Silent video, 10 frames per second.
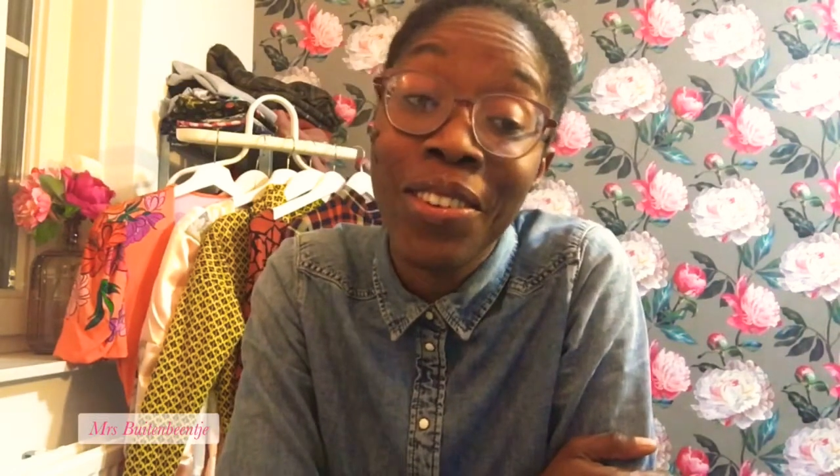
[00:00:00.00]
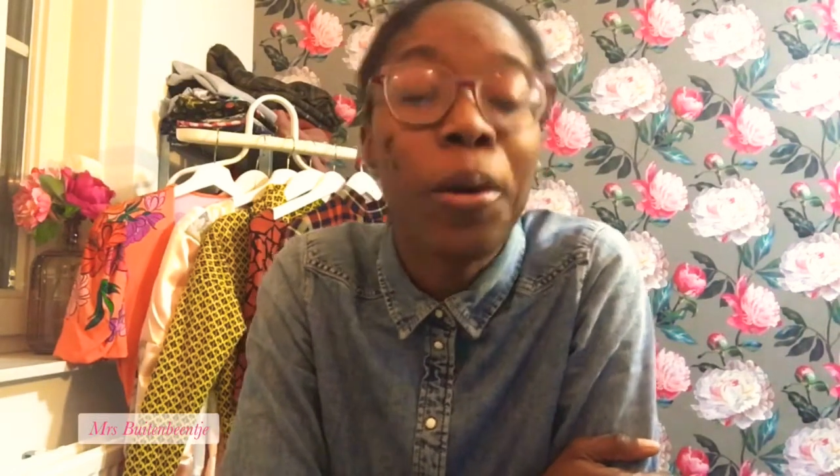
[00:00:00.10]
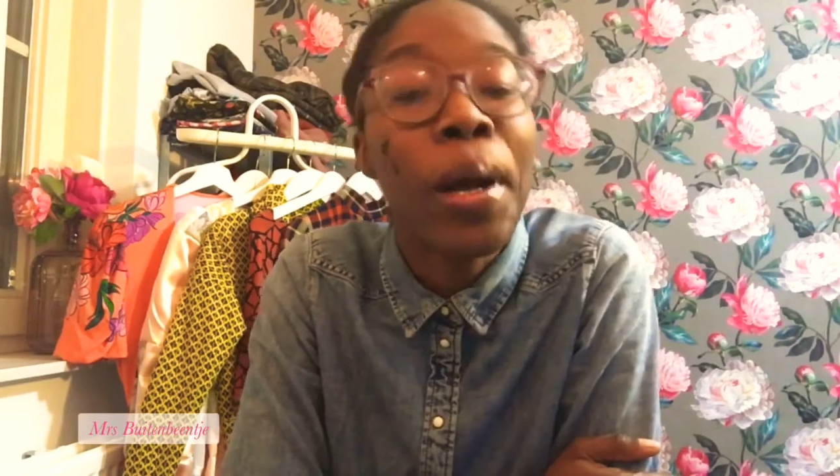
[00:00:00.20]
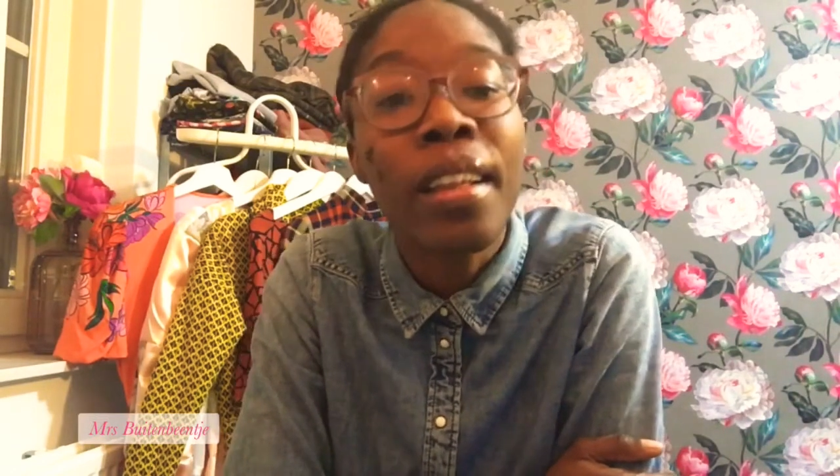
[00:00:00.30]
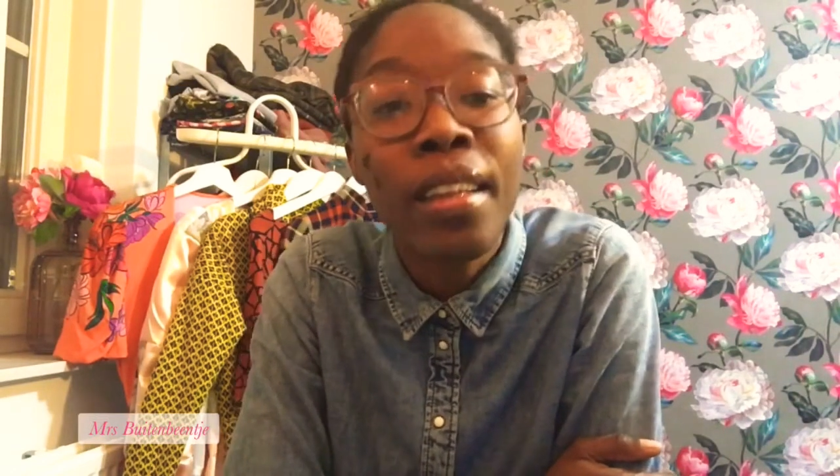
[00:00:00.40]

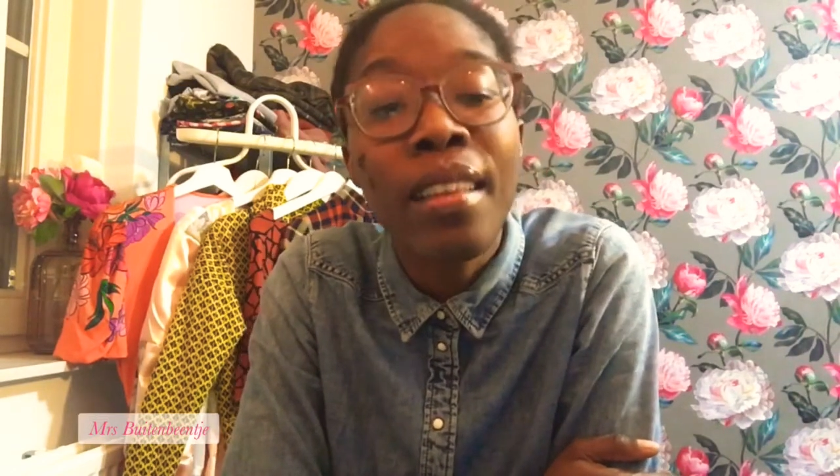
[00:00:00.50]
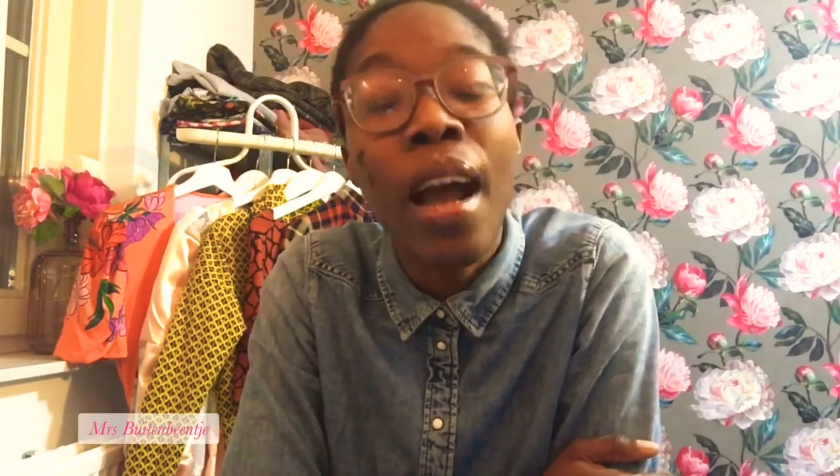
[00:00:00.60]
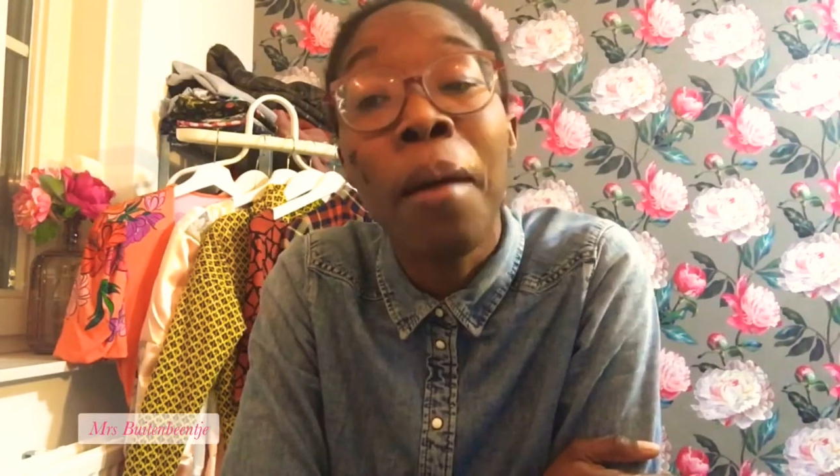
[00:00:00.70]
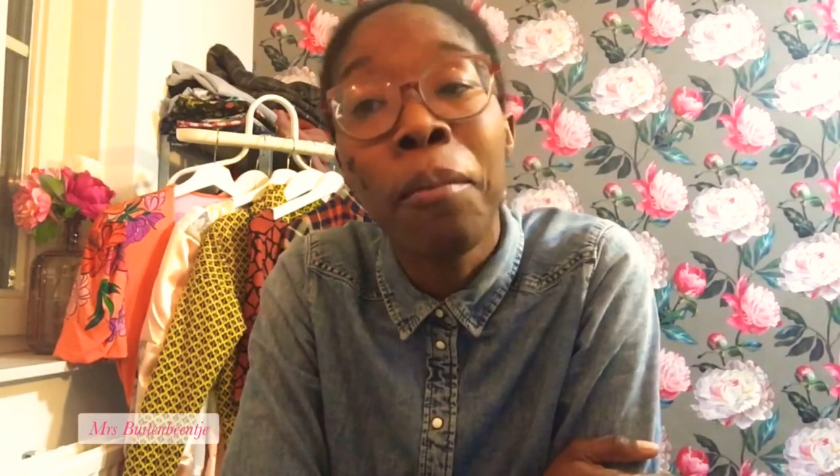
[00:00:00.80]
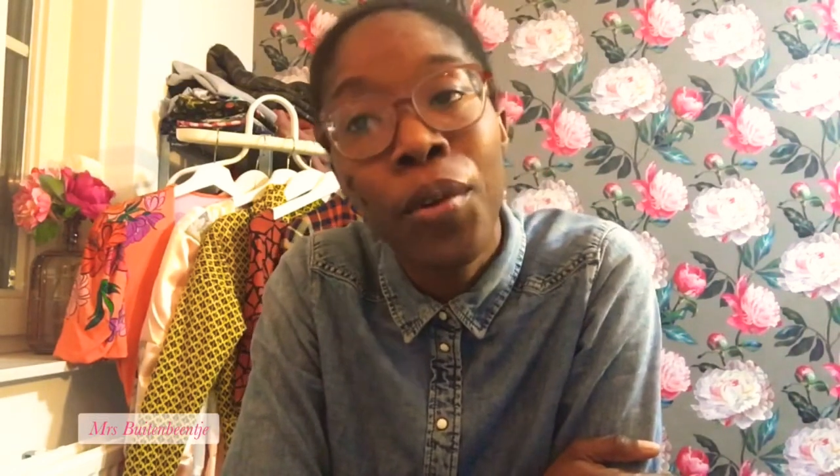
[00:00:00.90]
at least
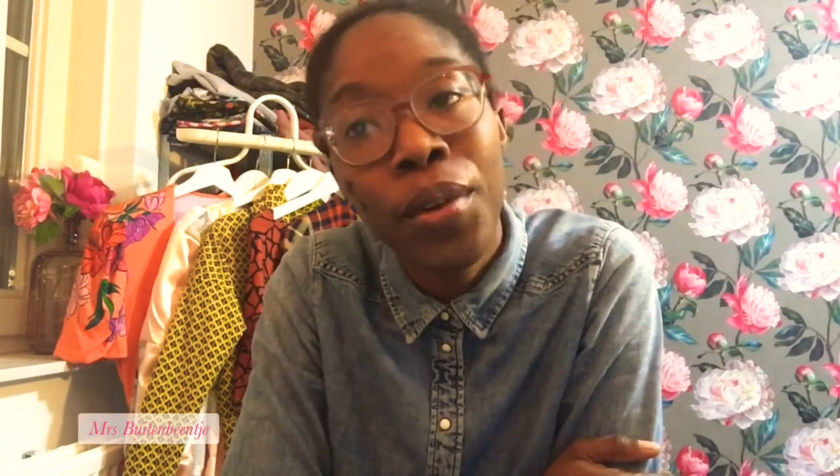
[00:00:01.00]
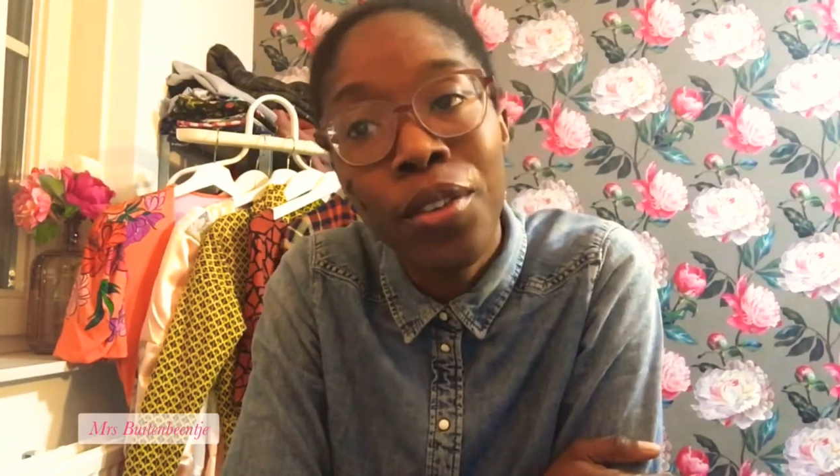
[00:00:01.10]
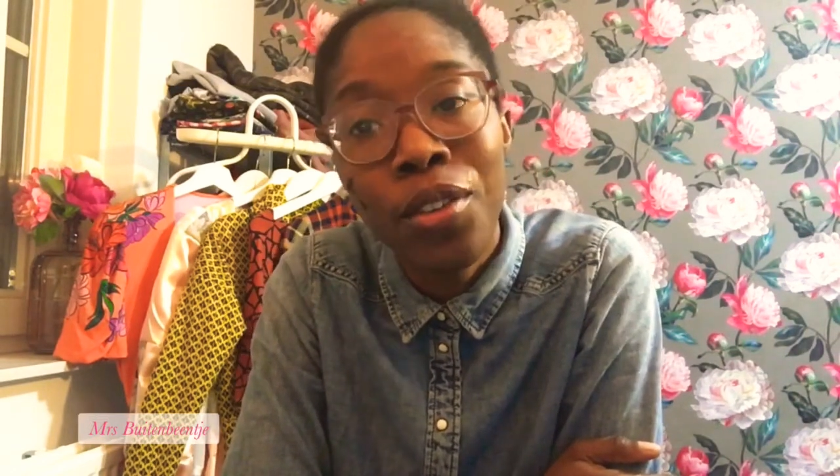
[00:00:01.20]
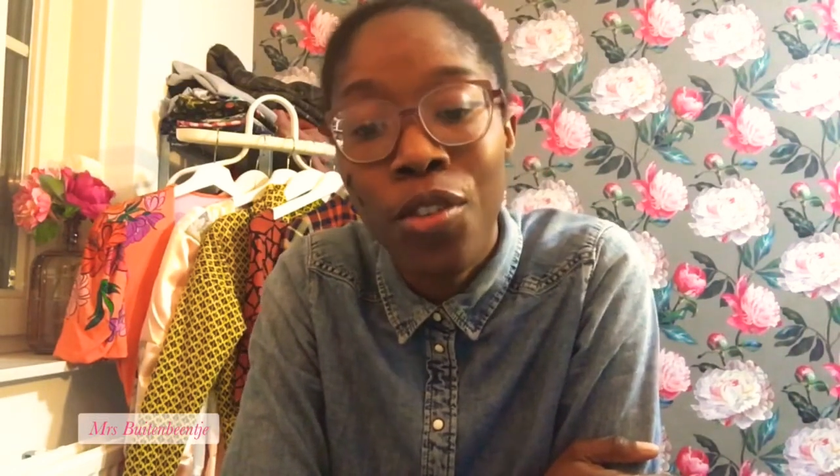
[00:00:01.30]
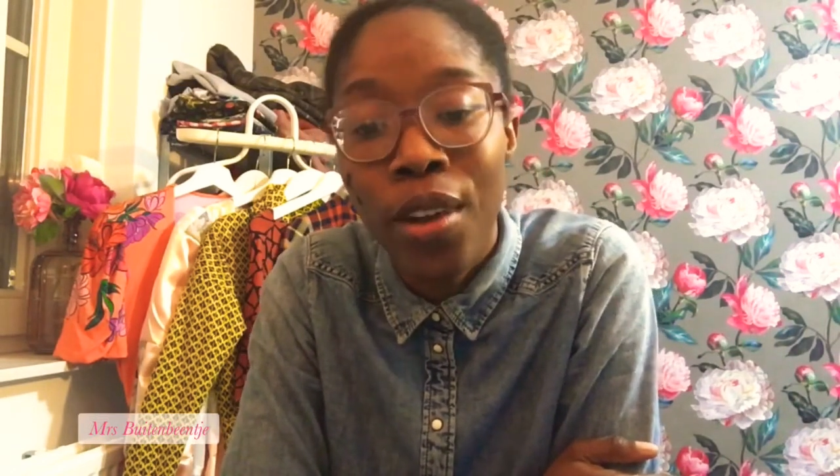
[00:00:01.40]
I'm going to
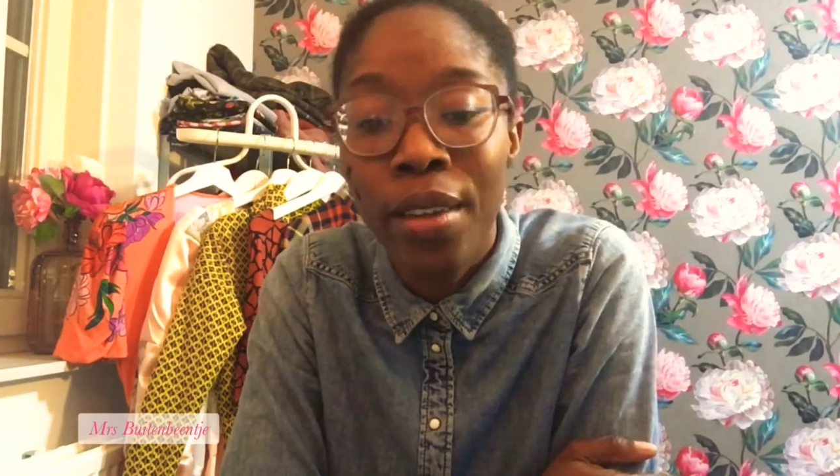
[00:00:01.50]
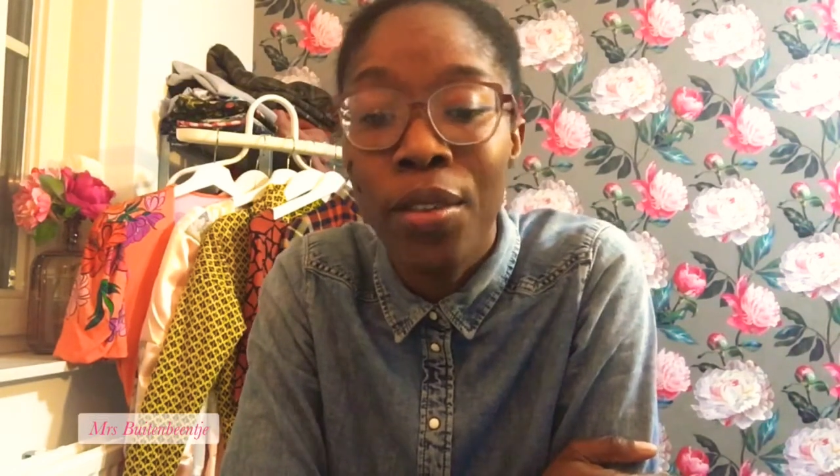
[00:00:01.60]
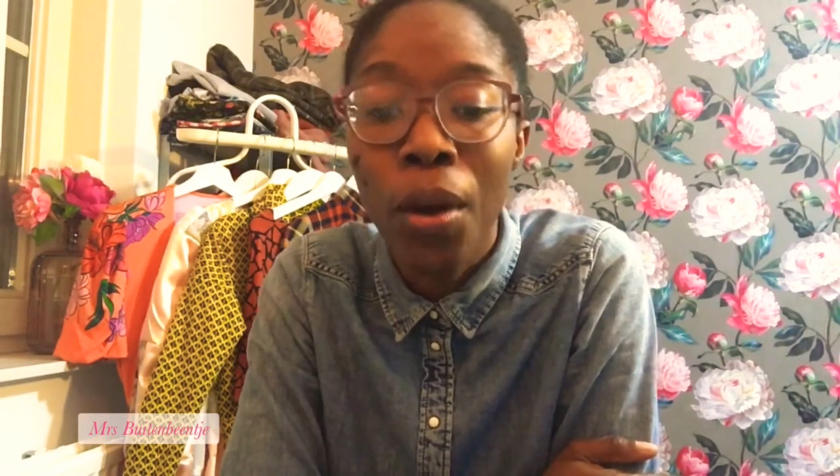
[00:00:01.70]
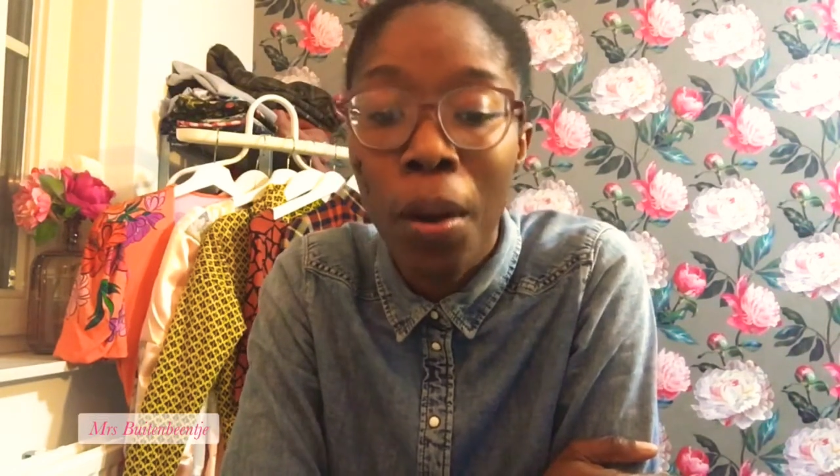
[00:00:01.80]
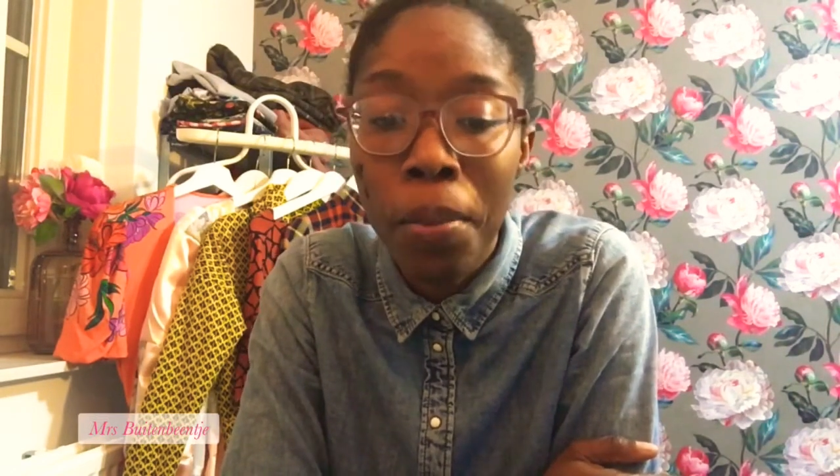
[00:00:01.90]
try to
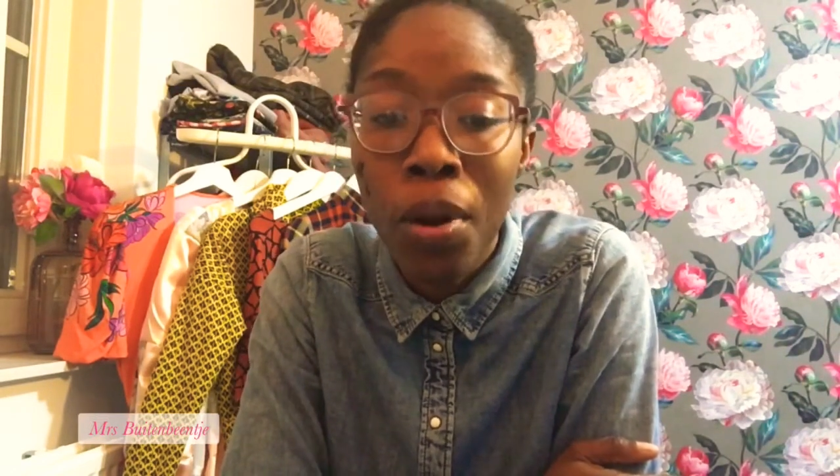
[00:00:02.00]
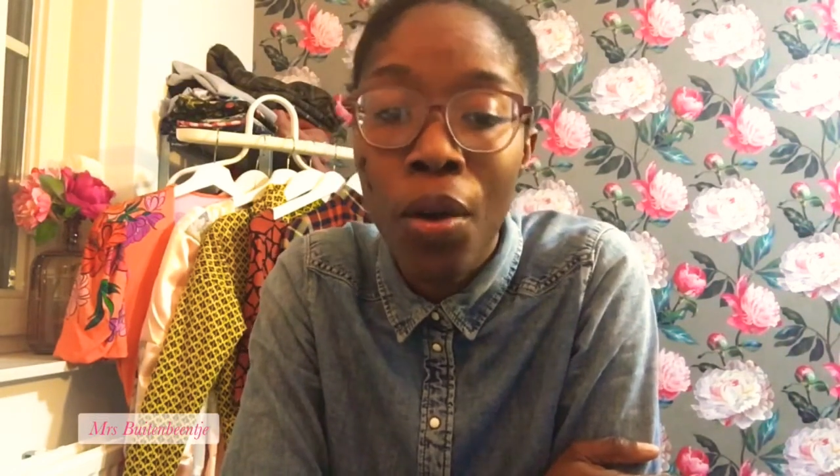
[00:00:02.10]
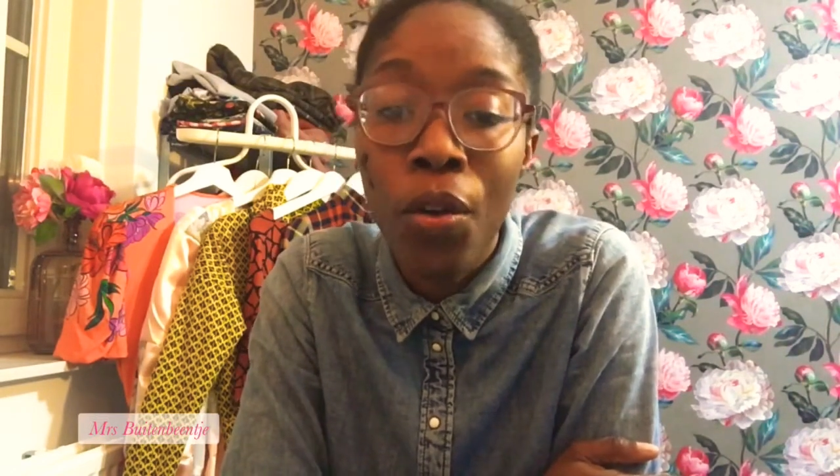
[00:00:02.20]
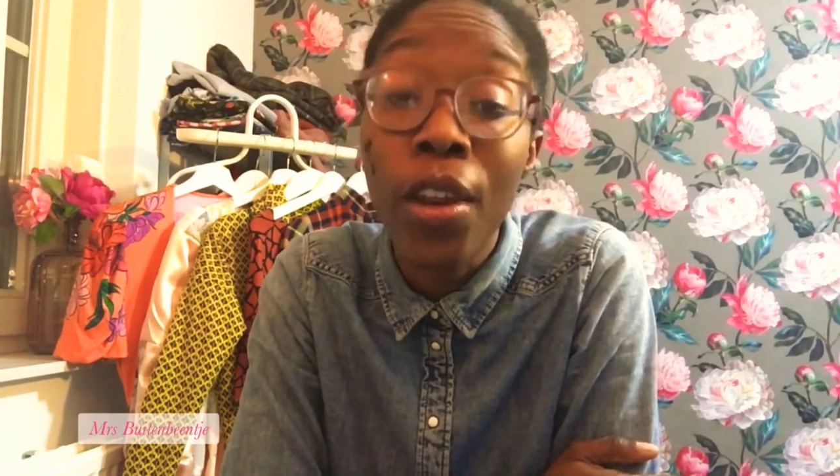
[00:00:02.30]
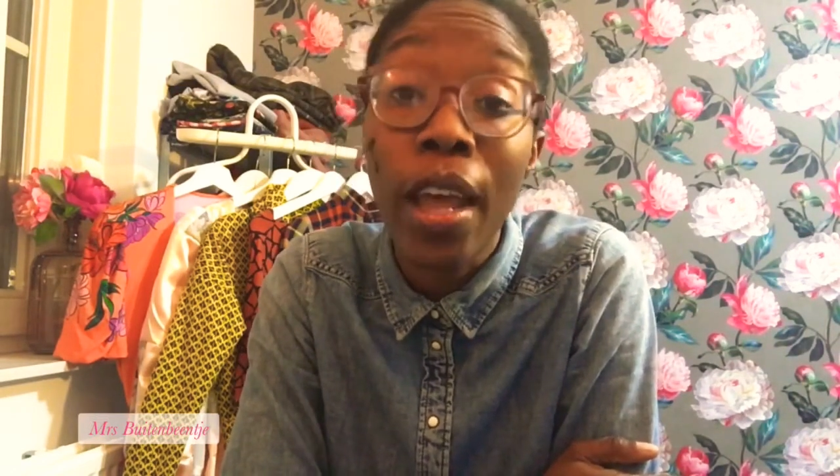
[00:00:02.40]
upload